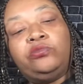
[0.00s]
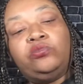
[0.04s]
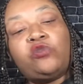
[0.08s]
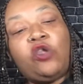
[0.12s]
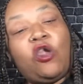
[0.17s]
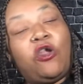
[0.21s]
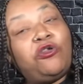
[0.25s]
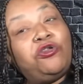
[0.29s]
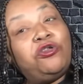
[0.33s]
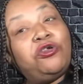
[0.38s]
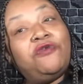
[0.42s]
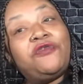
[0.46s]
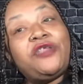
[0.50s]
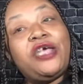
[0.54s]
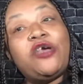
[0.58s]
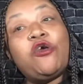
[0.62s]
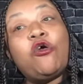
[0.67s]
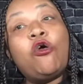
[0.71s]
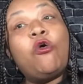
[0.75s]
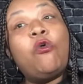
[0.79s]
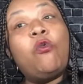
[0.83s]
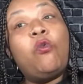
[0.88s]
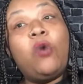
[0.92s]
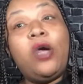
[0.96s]
I don't know if they're
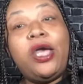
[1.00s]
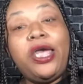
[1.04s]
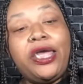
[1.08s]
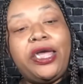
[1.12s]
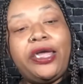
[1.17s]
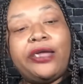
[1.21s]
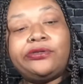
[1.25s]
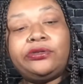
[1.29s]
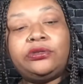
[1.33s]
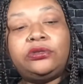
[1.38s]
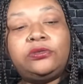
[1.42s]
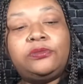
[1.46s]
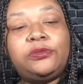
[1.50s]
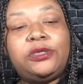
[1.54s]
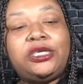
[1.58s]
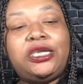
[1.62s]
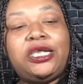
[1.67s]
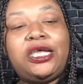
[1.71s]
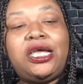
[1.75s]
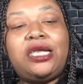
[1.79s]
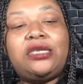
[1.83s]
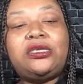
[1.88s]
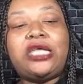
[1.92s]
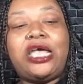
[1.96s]
gonna win, but
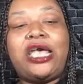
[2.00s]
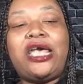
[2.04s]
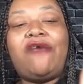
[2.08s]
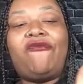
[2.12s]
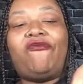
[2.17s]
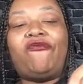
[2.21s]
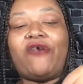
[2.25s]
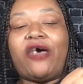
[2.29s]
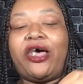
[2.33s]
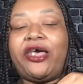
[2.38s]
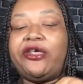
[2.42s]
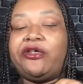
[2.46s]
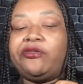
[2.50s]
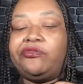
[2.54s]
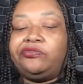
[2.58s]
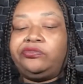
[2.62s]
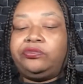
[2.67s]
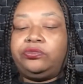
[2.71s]
they'll fight.